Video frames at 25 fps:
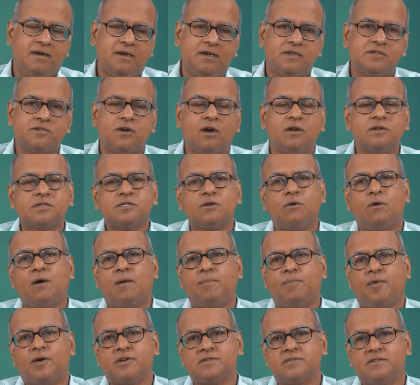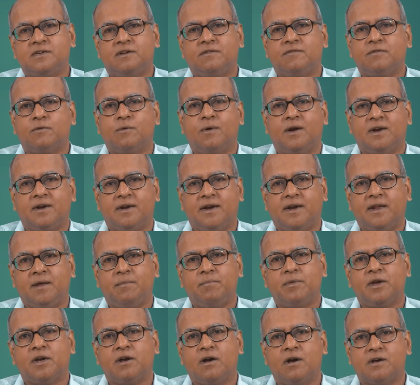is also a positive quantity
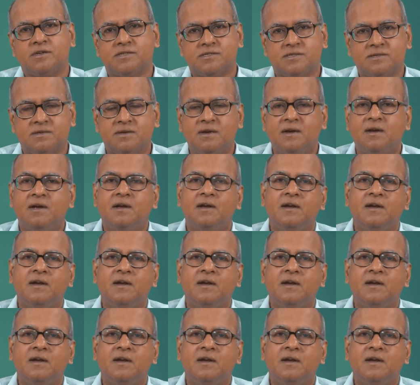because